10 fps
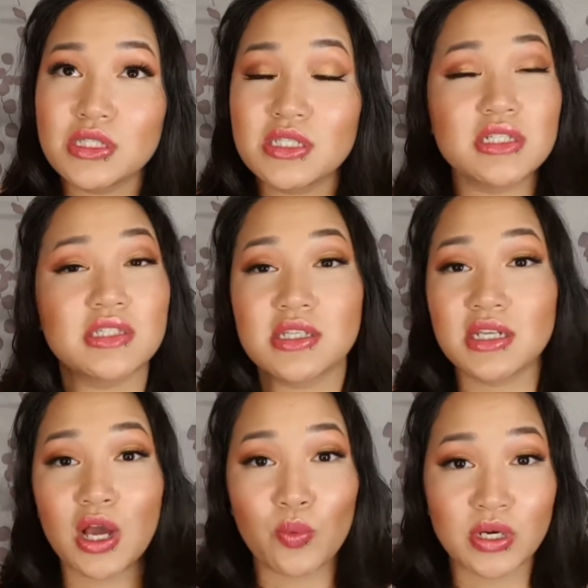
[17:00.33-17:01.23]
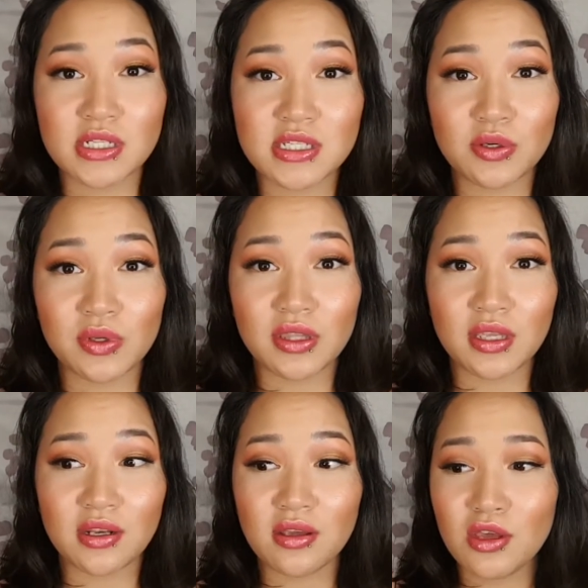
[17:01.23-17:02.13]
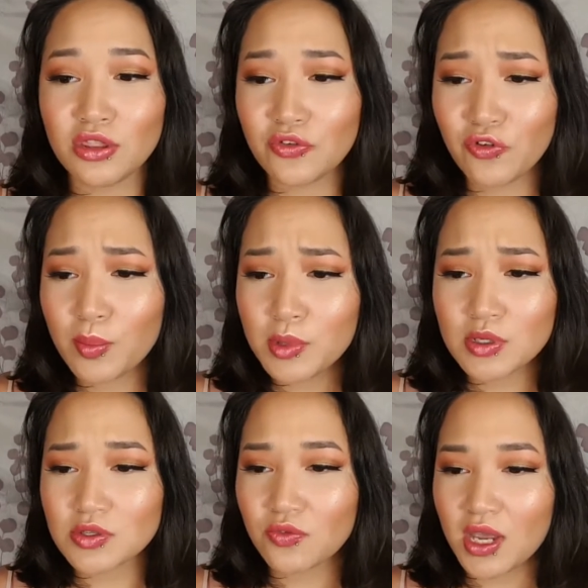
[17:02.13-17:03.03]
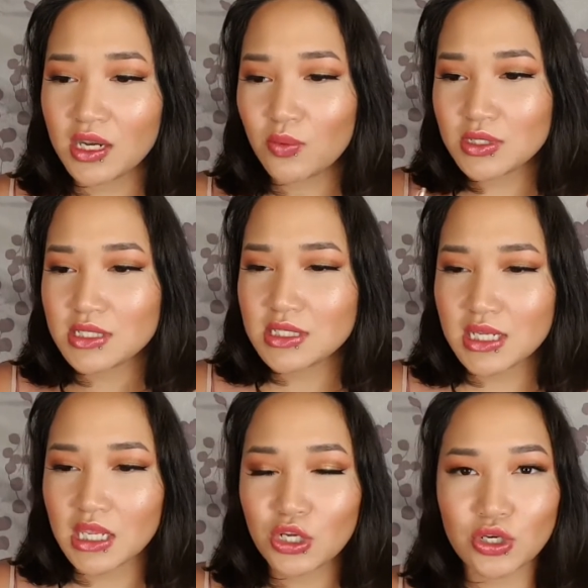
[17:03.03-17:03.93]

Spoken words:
Just did not want to deal with it. The formula was fine. It wasn't sticky